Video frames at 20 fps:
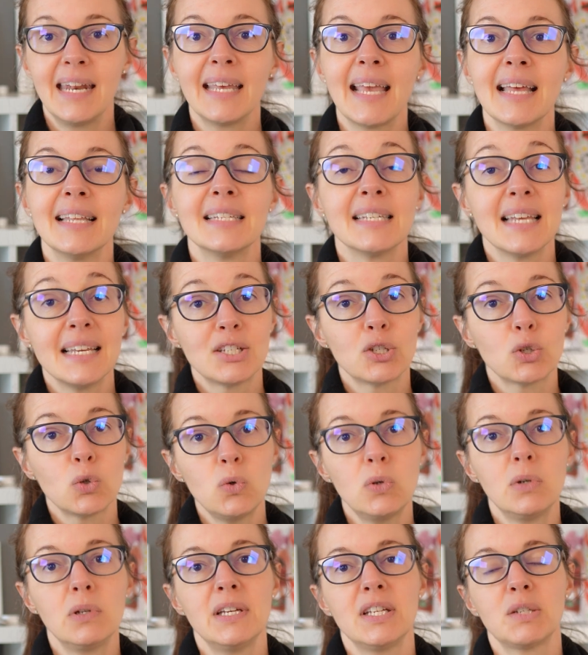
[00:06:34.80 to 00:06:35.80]
again,
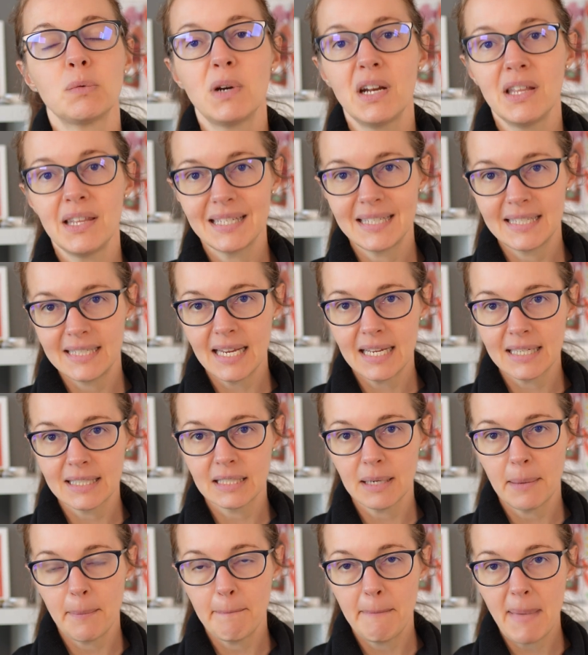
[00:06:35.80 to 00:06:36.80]
Skool is one of the 6
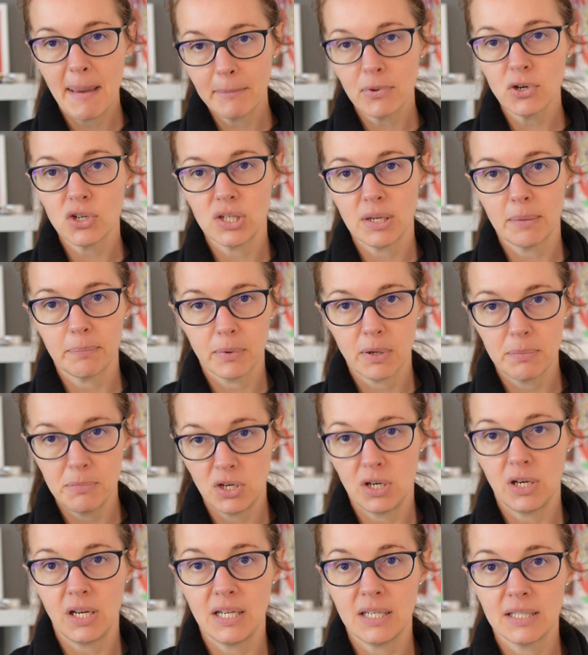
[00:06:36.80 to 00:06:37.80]
membership
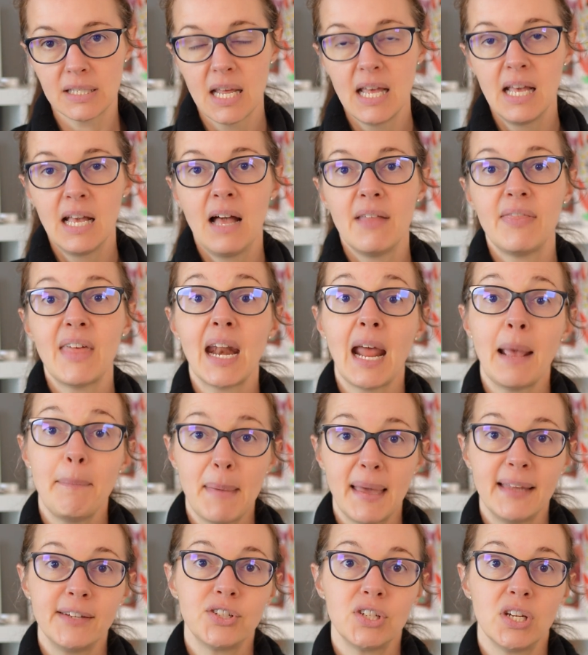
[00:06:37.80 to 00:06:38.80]
communities that I
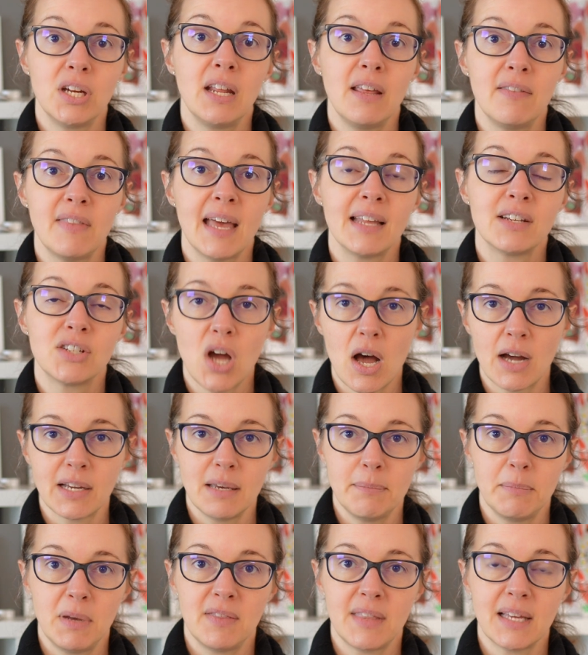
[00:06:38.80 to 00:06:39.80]
mentioned in that
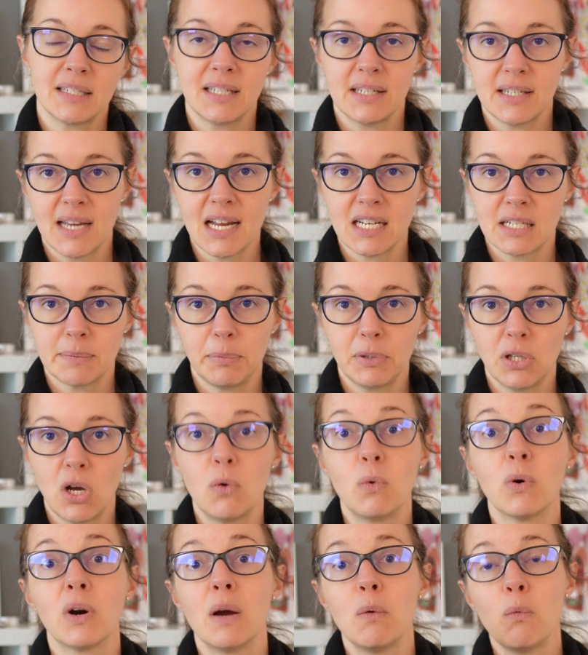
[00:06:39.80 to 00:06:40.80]
document that's attached below,
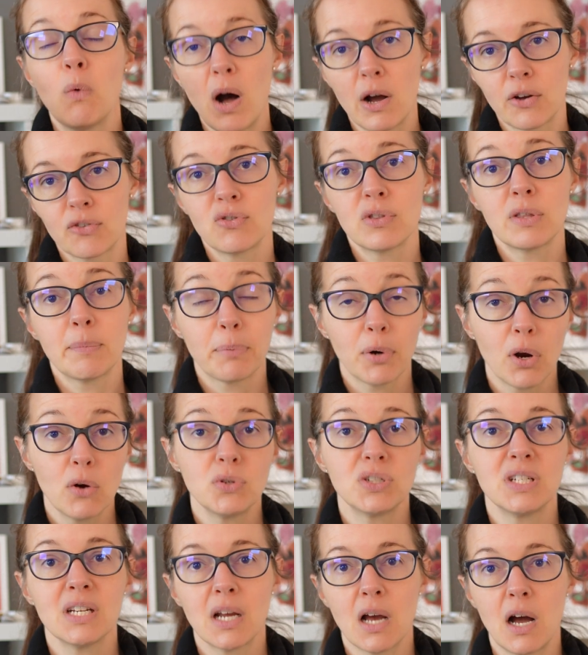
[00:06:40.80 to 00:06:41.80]
where I walk through the
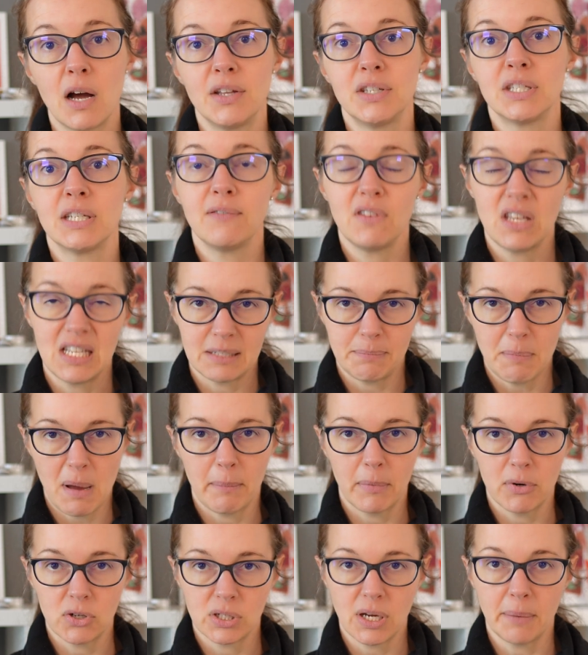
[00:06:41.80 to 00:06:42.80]
pros and cons of each
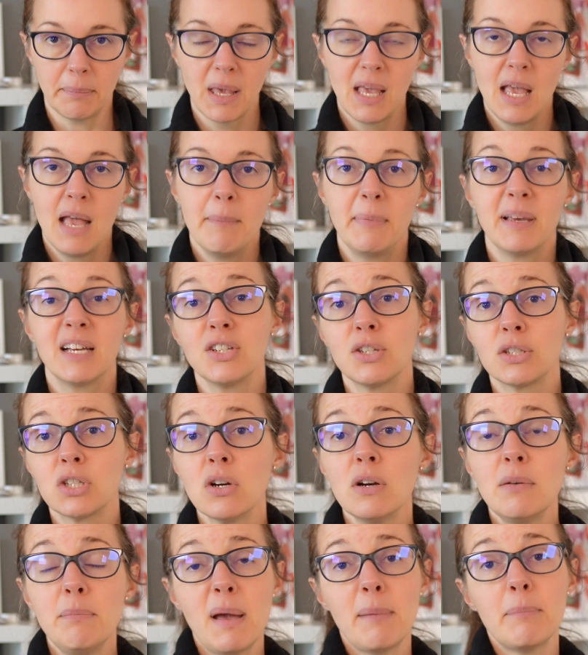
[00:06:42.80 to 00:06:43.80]
membership, because
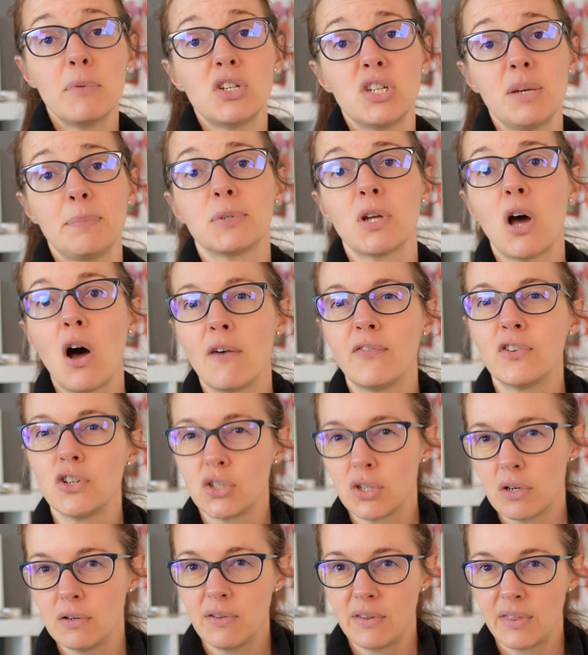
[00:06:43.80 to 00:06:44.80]
certain memberships offer
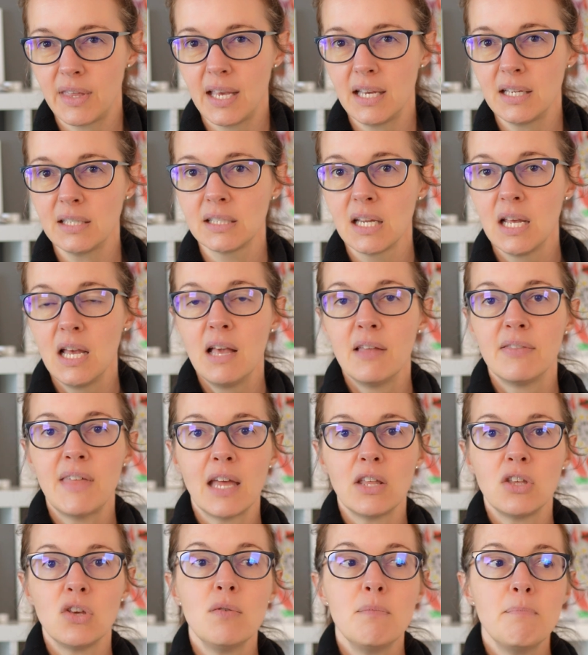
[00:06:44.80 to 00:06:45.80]
certain things
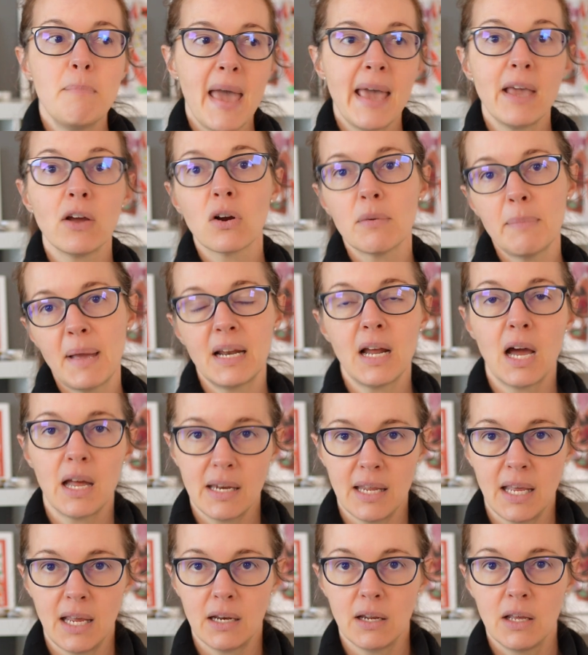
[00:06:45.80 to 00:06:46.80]
that you may or may not
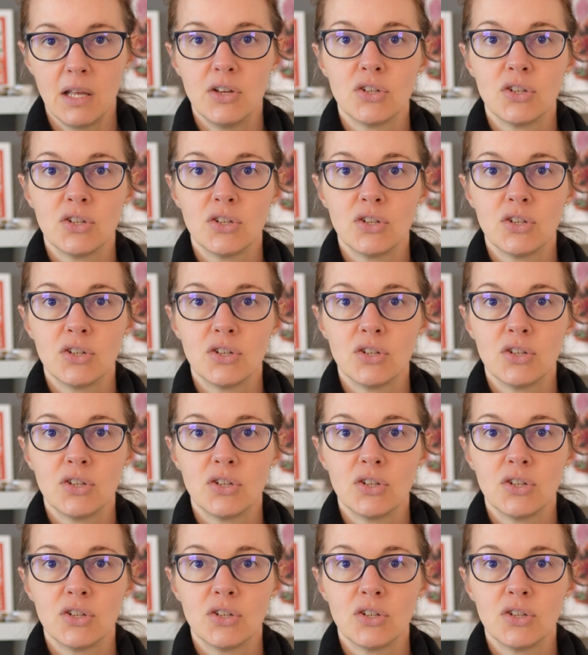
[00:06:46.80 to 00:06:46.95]
need.